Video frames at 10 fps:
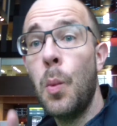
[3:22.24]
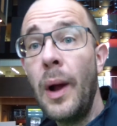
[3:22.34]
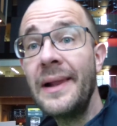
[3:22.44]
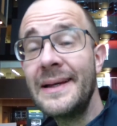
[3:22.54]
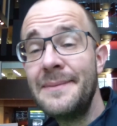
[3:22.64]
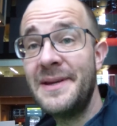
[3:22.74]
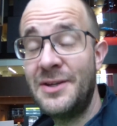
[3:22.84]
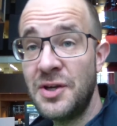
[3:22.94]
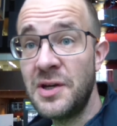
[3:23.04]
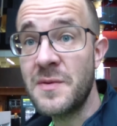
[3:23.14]
Welcome
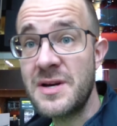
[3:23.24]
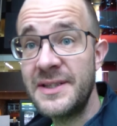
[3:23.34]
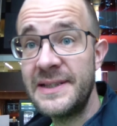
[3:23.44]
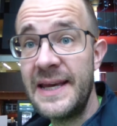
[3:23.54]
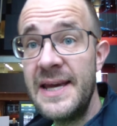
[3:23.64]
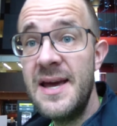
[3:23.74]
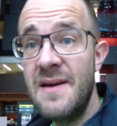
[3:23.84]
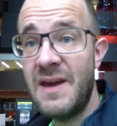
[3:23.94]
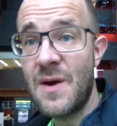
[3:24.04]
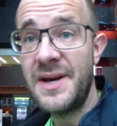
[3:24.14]
into university.
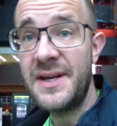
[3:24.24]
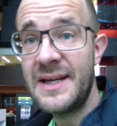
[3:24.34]
We are in the